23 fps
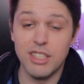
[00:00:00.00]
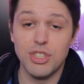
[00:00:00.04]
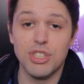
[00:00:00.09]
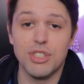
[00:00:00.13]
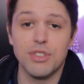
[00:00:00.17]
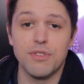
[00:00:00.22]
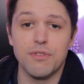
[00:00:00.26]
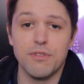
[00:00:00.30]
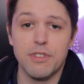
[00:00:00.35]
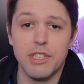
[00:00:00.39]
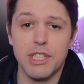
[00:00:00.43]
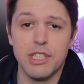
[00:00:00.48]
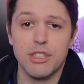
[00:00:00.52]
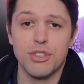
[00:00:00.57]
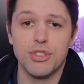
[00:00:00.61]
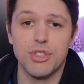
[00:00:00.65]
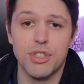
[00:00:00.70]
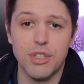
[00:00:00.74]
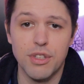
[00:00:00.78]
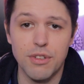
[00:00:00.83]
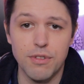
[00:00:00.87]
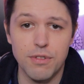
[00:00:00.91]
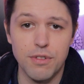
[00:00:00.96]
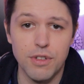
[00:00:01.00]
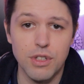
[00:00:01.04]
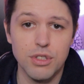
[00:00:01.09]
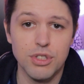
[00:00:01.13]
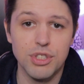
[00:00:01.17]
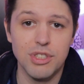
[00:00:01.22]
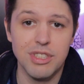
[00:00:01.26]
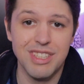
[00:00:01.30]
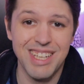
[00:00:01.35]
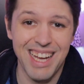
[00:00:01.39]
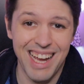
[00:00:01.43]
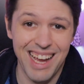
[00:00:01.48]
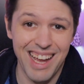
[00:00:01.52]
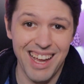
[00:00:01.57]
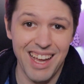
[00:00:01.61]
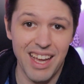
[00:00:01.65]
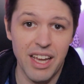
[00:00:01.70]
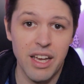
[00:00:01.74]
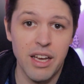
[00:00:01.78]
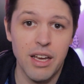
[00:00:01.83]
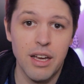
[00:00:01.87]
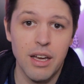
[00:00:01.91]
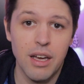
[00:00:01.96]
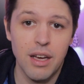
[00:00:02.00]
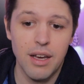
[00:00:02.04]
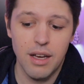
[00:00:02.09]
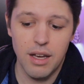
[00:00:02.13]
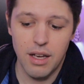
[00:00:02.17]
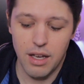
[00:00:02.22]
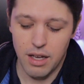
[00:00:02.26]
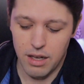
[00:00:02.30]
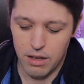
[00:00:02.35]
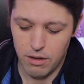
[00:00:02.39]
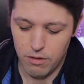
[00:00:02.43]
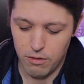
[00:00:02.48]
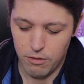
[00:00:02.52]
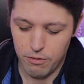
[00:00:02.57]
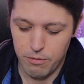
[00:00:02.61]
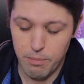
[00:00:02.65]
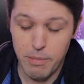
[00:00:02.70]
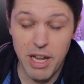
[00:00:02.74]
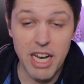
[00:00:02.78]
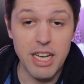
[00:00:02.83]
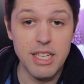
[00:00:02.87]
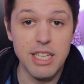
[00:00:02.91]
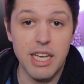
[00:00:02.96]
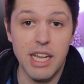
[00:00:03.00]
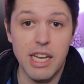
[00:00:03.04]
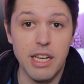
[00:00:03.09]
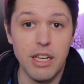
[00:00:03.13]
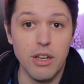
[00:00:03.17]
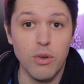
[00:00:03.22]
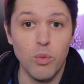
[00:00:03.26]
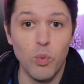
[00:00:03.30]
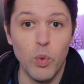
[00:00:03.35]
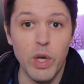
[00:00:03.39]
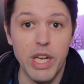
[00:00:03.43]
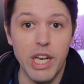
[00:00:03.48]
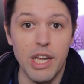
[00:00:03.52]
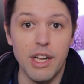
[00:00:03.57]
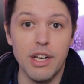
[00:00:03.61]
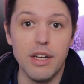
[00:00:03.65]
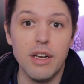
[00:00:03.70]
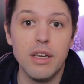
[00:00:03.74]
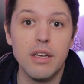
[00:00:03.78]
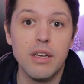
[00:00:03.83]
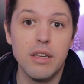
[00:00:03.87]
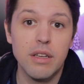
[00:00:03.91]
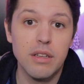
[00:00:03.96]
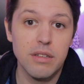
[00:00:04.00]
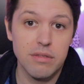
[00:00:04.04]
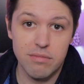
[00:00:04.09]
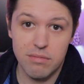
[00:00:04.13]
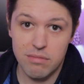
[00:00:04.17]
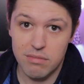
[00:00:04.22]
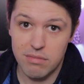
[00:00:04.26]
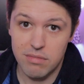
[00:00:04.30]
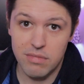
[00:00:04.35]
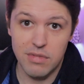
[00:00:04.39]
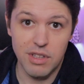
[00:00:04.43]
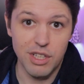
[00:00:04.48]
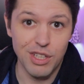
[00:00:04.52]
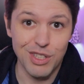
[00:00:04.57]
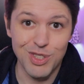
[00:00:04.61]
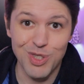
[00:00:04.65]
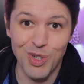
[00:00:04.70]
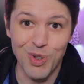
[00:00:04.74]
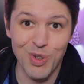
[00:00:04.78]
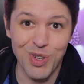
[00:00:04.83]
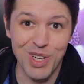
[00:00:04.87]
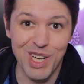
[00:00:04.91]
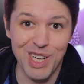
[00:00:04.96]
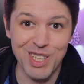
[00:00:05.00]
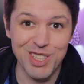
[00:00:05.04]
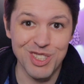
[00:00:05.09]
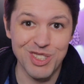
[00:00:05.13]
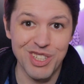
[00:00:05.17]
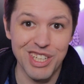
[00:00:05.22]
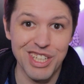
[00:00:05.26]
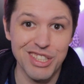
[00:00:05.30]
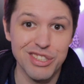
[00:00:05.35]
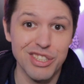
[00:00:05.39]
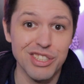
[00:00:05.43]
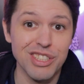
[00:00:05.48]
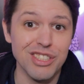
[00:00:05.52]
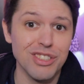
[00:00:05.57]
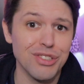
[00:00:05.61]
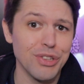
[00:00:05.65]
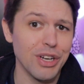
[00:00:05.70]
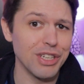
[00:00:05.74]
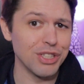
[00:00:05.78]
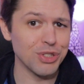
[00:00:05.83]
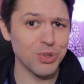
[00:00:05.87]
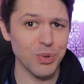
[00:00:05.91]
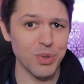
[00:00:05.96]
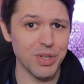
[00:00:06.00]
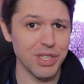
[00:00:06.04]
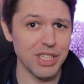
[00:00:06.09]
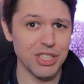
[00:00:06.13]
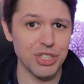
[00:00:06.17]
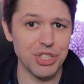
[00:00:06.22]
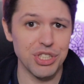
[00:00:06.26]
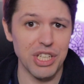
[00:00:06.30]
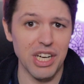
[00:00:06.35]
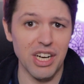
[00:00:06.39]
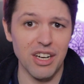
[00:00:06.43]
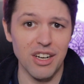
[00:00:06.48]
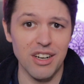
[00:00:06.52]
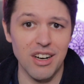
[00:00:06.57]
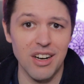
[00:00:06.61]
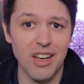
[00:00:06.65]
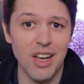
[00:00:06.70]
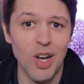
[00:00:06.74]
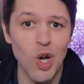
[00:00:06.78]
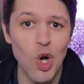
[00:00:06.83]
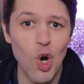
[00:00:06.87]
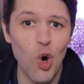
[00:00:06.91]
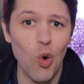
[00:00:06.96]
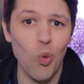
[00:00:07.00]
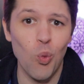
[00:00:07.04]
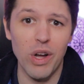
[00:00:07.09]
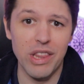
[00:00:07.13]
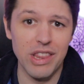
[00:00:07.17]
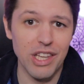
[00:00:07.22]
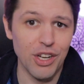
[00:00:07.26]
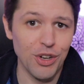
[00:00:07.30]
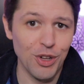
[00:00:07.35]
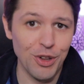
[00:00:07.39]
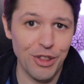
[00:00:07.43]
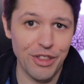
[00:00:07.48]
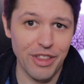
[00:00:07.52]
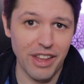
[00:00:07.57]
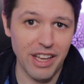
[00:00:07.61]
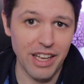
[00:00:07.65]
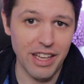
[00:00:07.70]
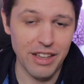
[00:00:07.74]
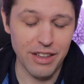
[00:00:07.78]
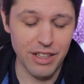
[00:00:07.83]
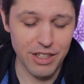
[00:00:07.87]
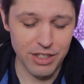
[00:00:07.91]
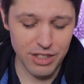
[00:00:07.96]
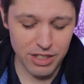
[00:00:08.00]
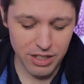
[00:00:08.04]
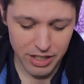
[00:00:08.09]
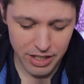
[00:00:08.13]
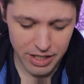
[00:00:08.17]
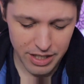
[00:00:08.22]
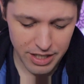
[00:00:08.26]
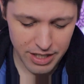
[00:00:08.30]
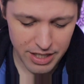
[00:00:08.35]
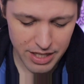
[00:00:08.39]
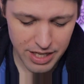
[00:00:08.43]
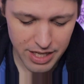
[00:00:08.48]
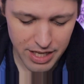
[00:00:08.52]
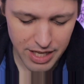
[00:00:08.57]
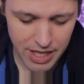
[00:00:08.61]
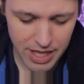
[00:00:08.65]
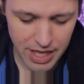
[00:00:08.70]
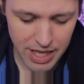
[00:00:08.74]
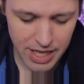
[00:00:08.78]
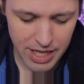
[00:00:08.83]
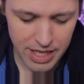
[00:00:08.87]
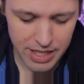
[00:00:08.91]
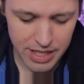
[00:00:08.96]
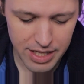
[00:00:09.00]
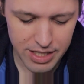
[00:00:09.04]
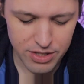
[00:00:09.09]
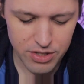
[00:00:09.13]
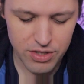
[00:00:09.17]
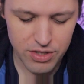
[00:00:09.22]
just finished the first day of meditating and reading the Total Consecration. And so I just wanted to share one little thing there. It's